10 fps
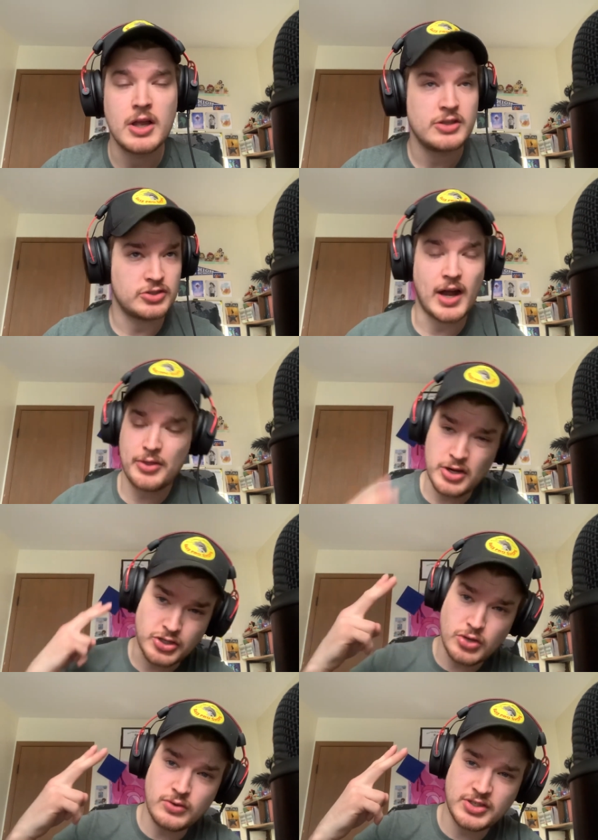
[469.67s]
So now there are
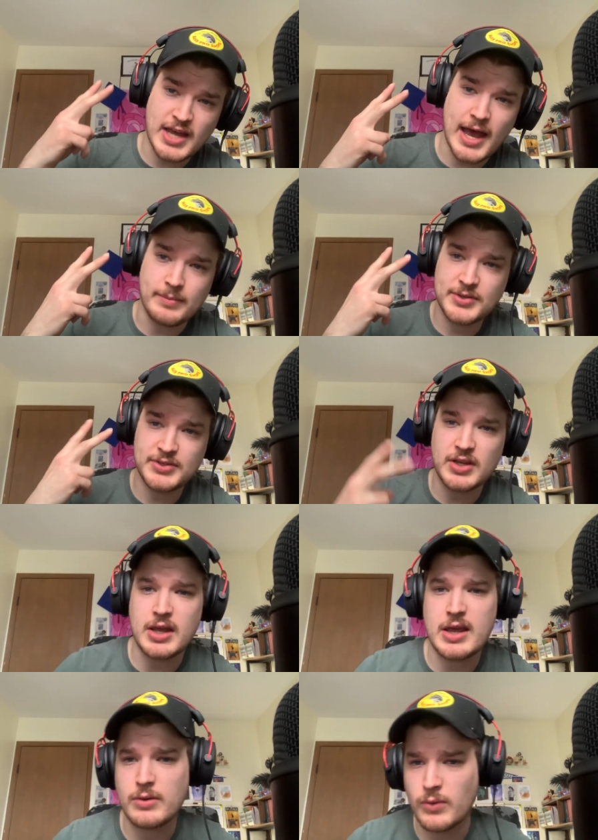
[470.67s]
2 steps
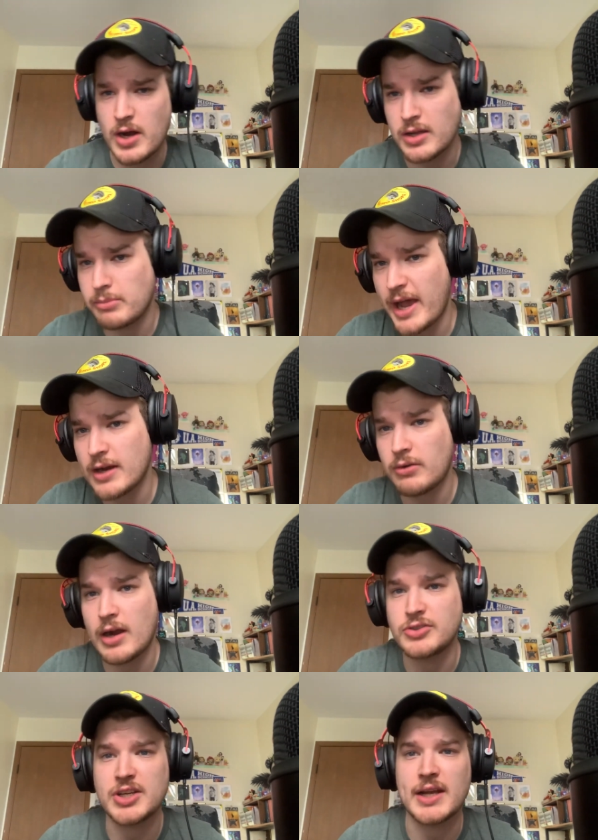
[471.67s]
in running
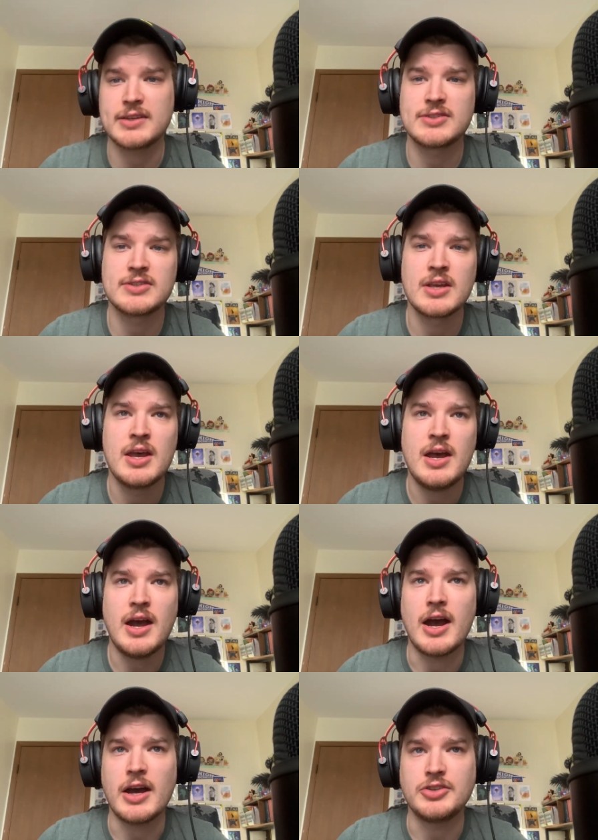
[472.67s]
background checks
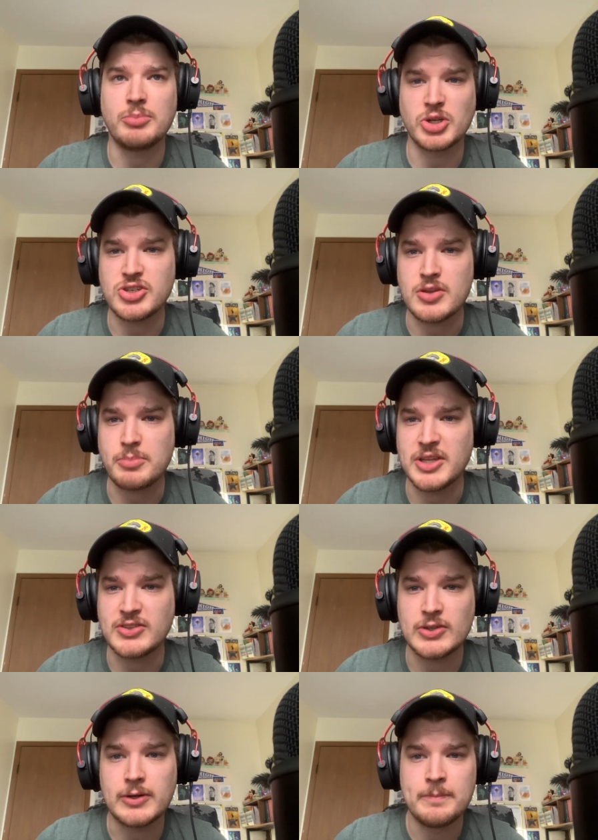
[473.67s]
to purchase a
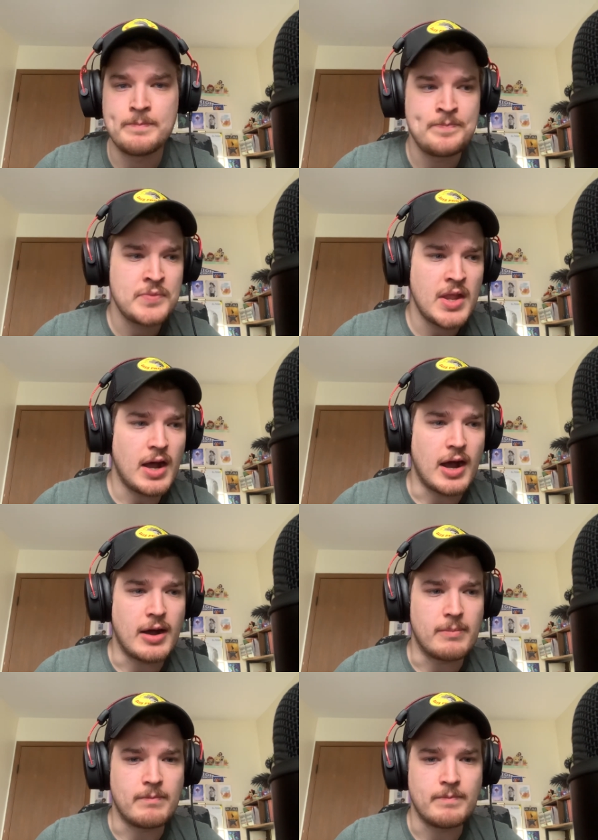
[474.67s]
pistol.
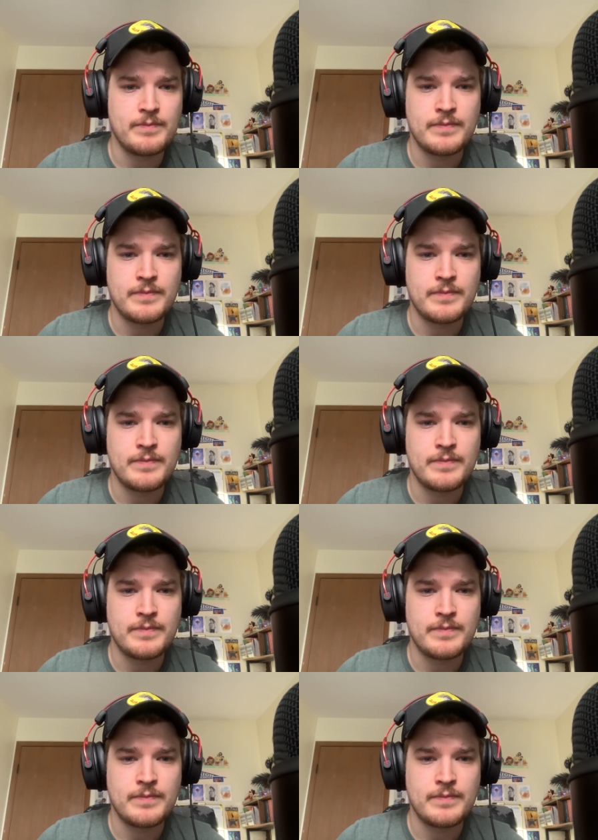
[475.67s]
I'm